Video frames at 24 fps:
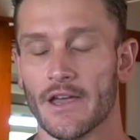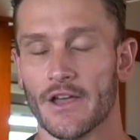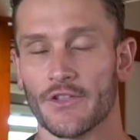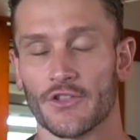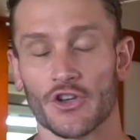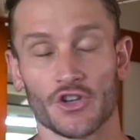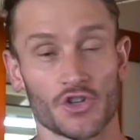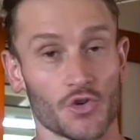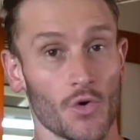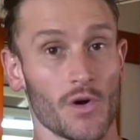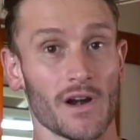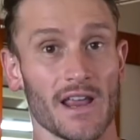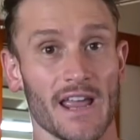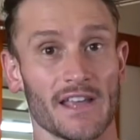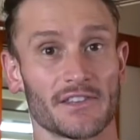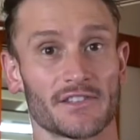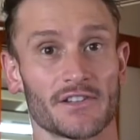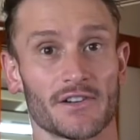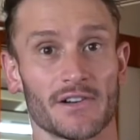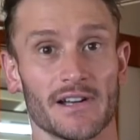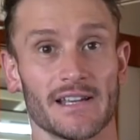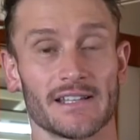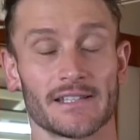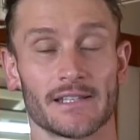The short
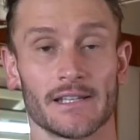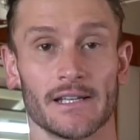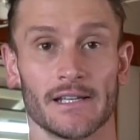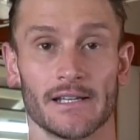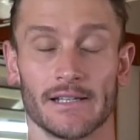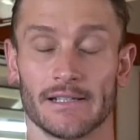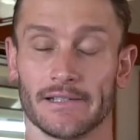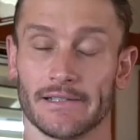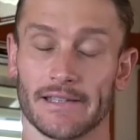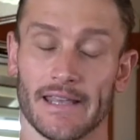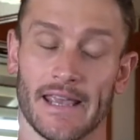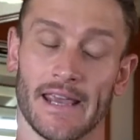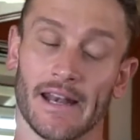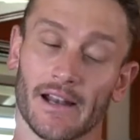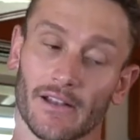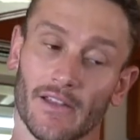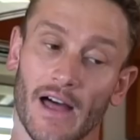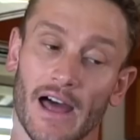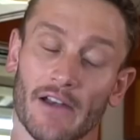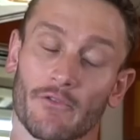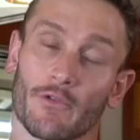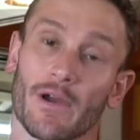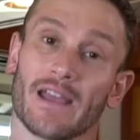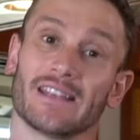answer is, in a
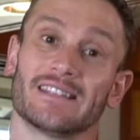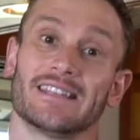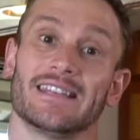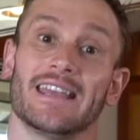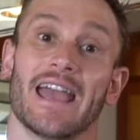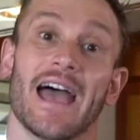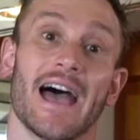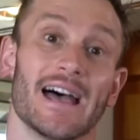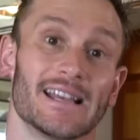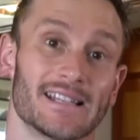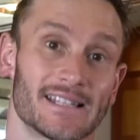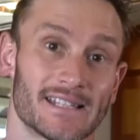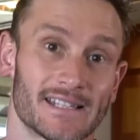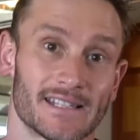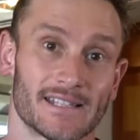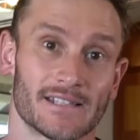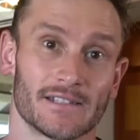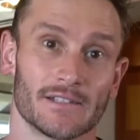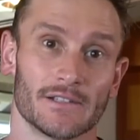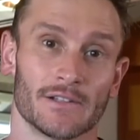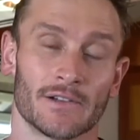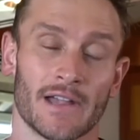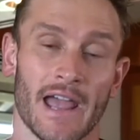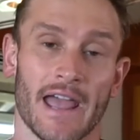lot of ways,
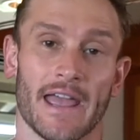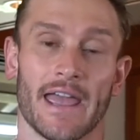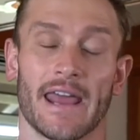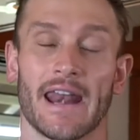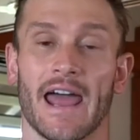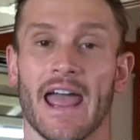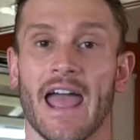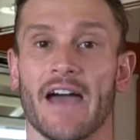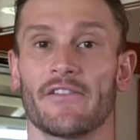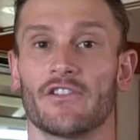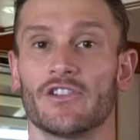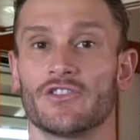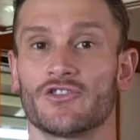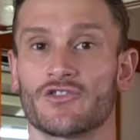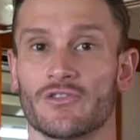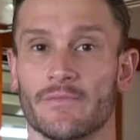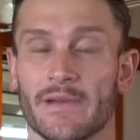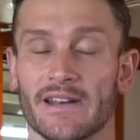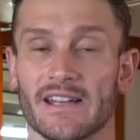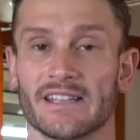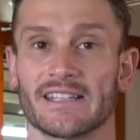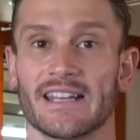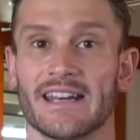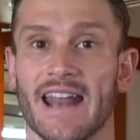yes. Okay, and I have a
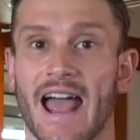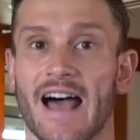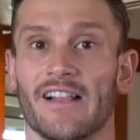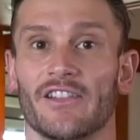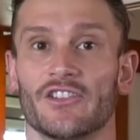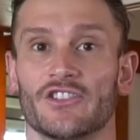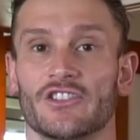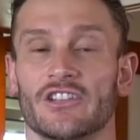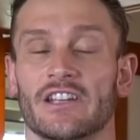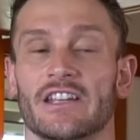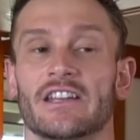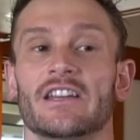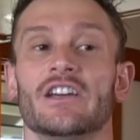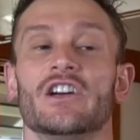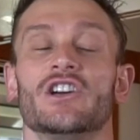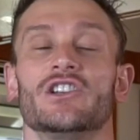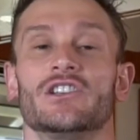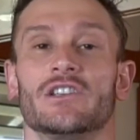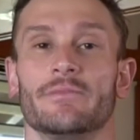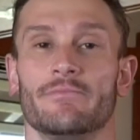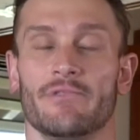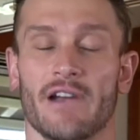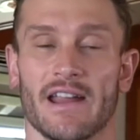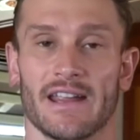tremendous analogy
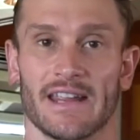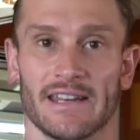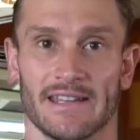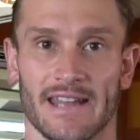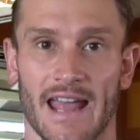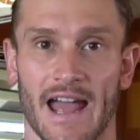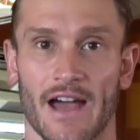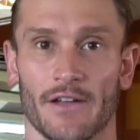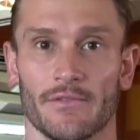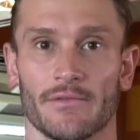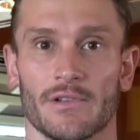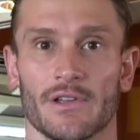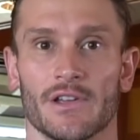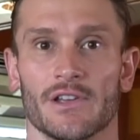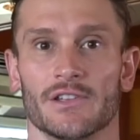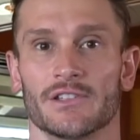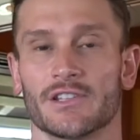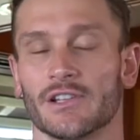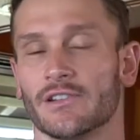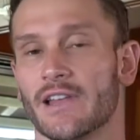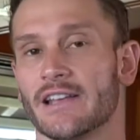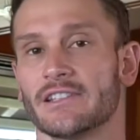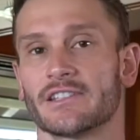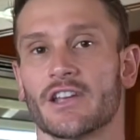to break it down.
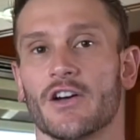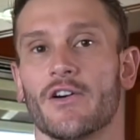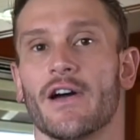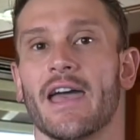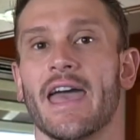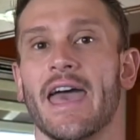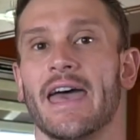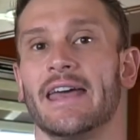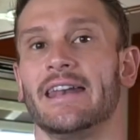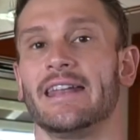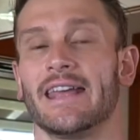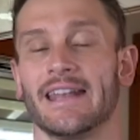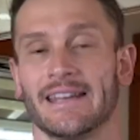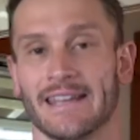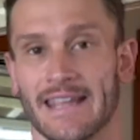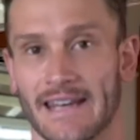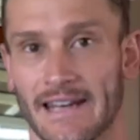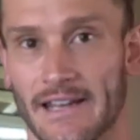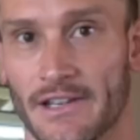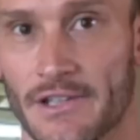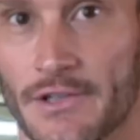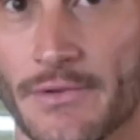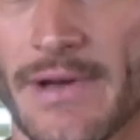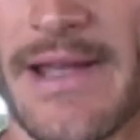So let's go ahead and
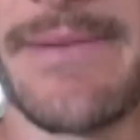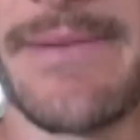get into